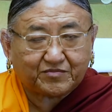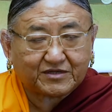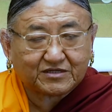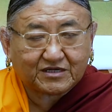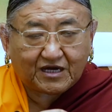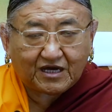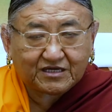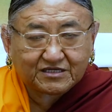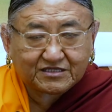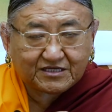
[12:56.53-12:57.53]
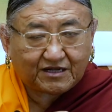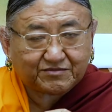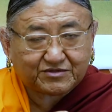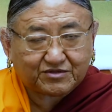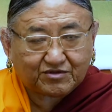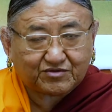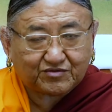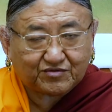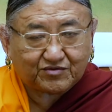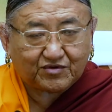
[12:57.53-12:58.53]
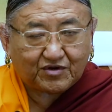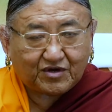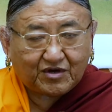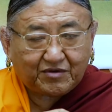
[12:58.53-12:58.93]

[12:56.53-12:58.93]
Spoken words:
but the car itself is not you,